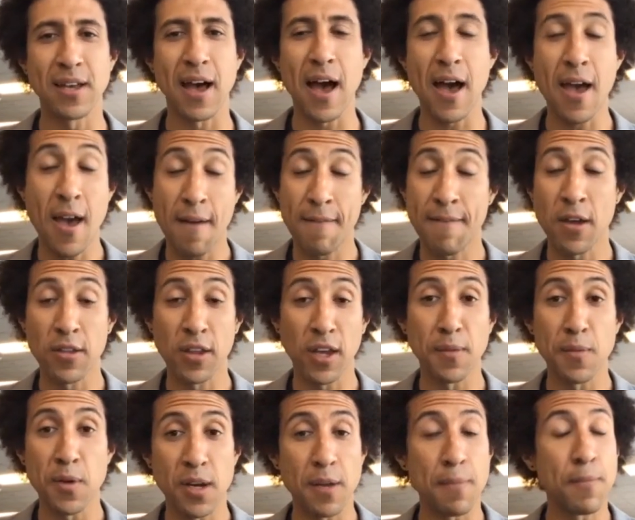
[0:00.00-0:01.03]
I have found the
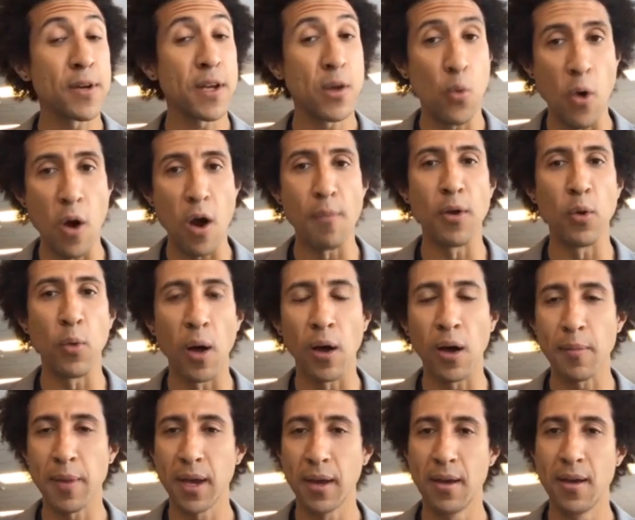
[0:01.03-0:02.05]
community pretty warm and
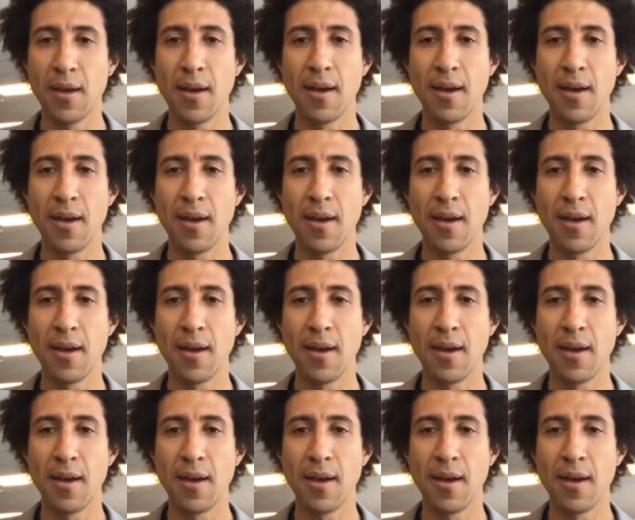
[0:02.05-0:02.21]
welcoming.